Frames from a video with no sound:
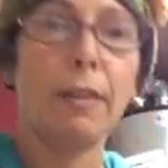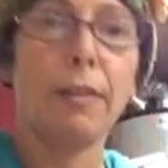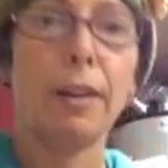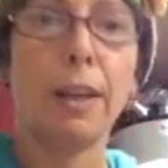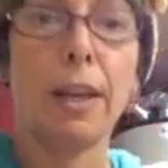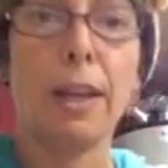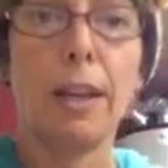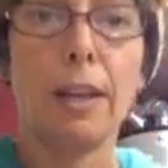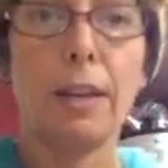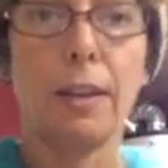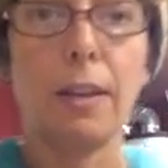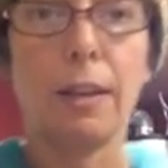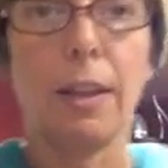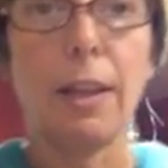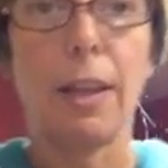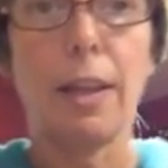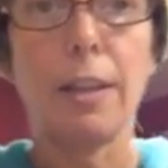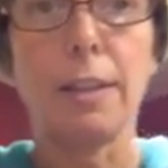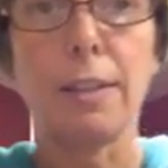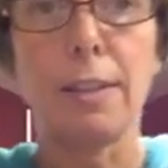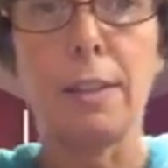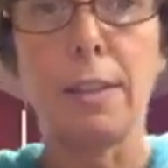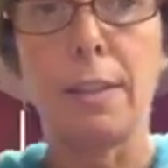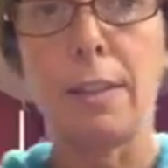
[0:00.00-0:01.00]
of a handle that
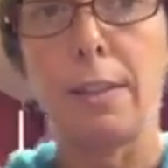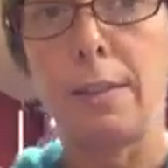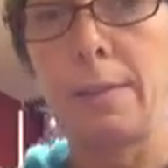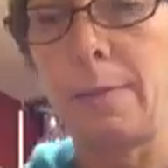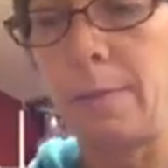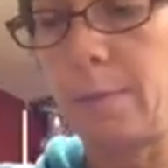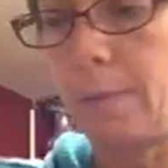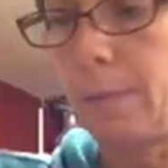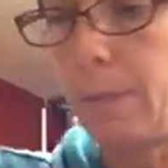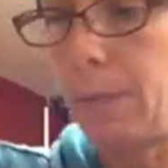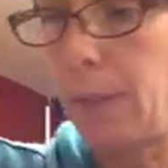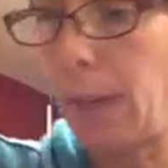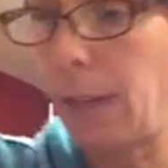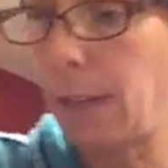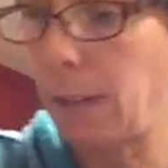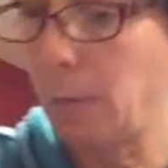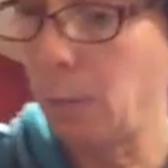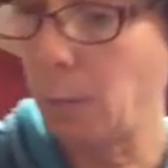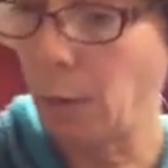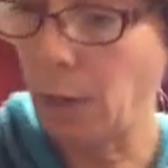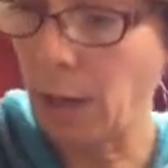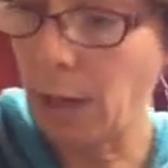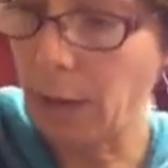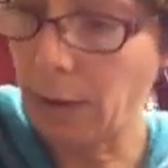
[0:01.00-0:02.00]
has a nice
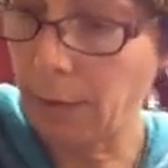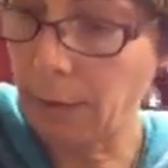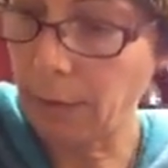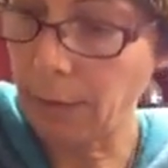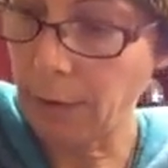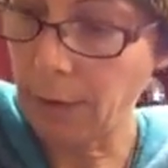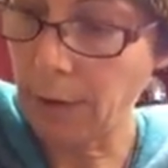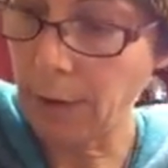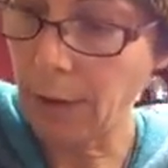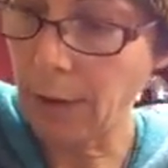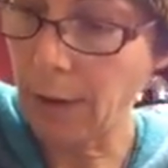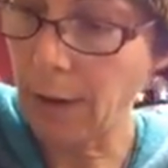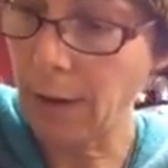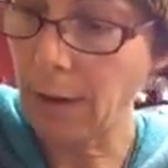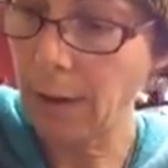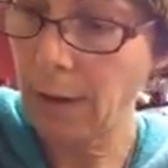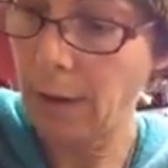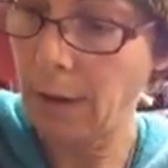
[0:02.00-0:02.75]
weight for the